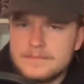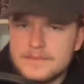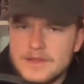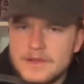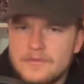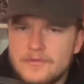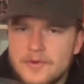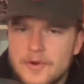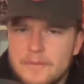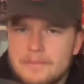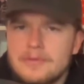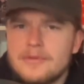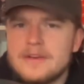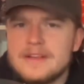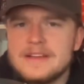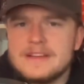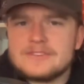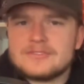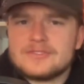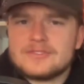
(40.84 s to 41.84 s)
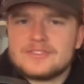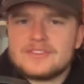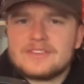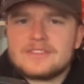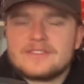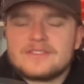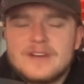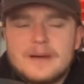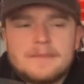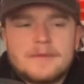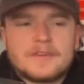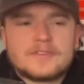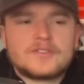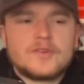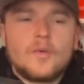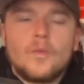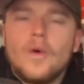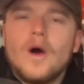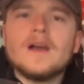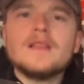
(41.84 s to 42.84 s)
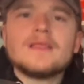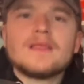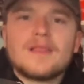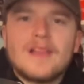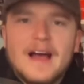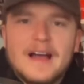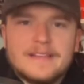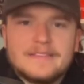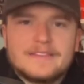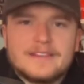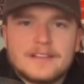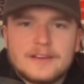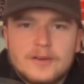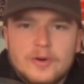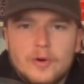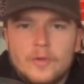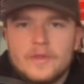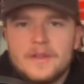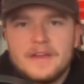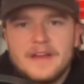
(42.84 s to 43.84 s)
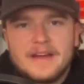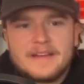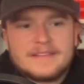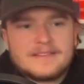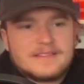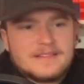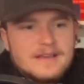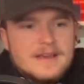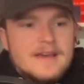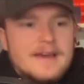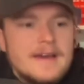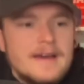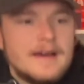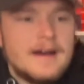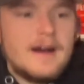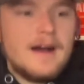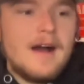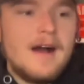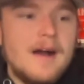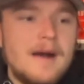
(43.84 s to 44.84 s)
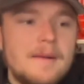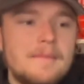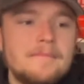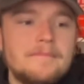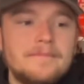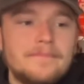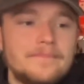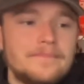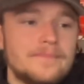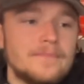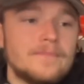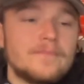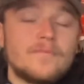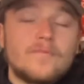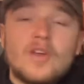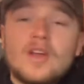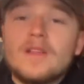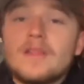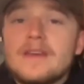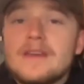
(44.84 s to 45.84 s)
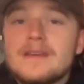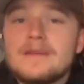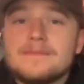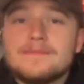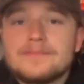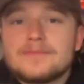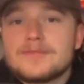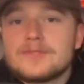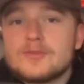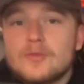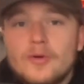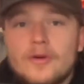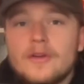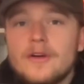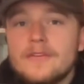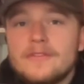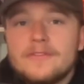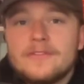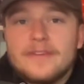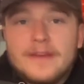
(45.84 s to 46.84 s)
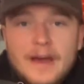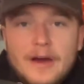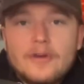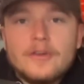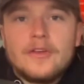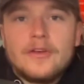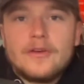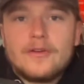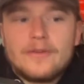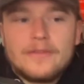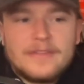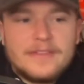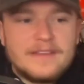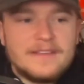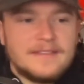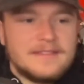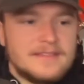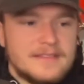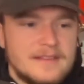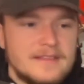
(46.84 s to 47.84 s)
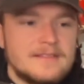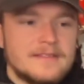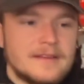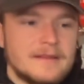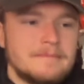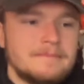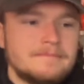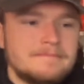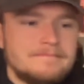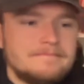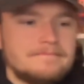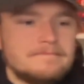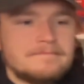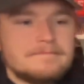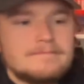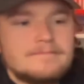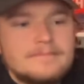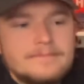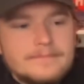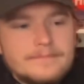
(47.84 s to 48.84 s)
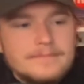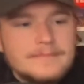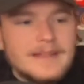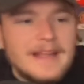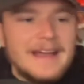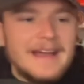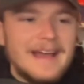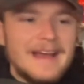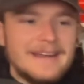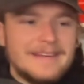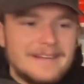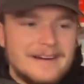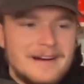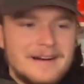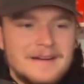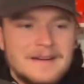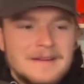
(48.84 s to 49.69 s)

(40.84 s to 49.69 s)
for a pretty interesting summer. So what led to the Golden Knights? Really sort of failure this season. And